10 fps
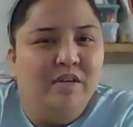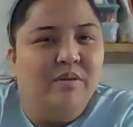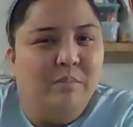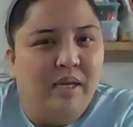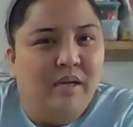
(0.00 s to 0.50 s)
you have
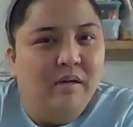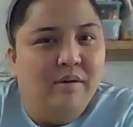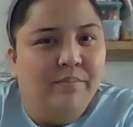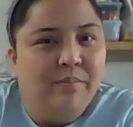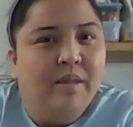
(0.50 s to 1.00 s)
to make,
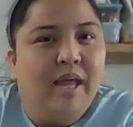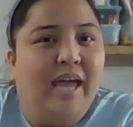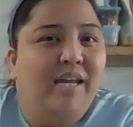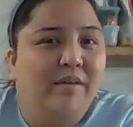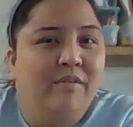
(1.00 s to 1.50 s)
and
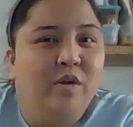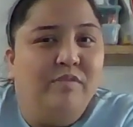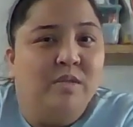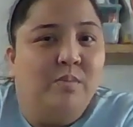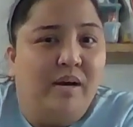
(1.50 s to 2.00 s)
if you have a
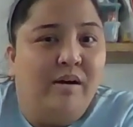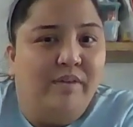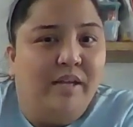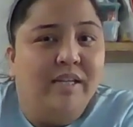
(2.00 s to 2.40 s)
spare oven,